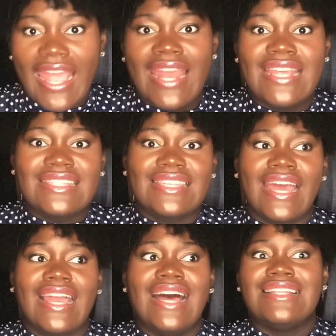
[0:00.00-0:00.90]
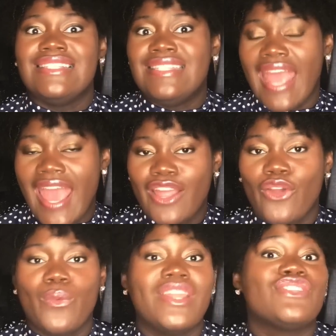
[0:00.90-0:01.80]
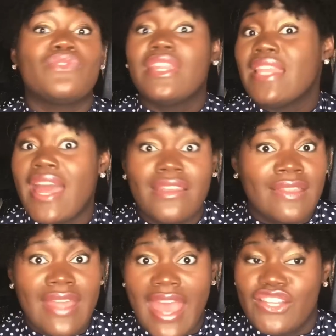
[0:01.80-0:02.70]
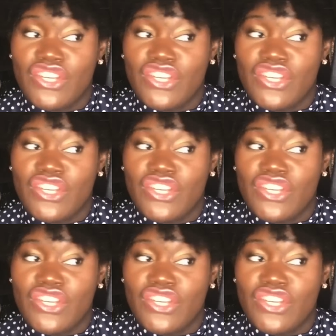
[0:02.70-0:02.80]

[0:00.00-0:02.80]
And it's like a dagger when it's really not even that.